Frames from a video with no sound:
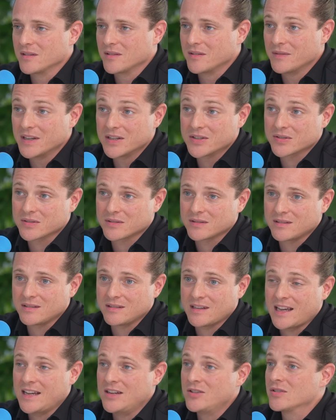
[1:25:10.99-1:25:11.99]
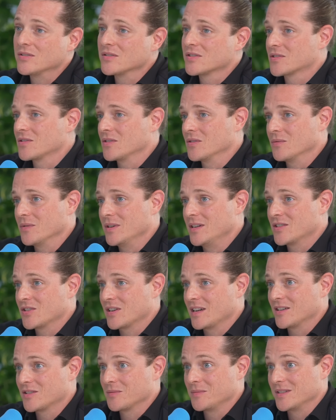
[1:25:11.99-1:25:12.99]
And eventually, agents started
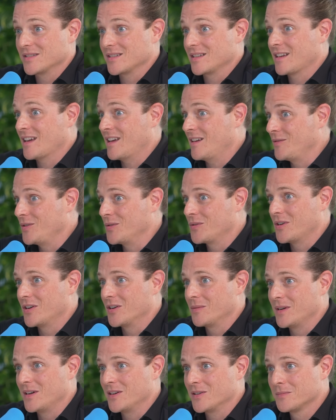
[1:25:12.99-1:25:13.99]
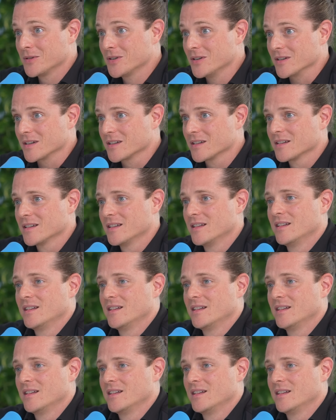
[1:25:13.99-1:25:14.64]
reaching out to me. It's like, have you thought about a book?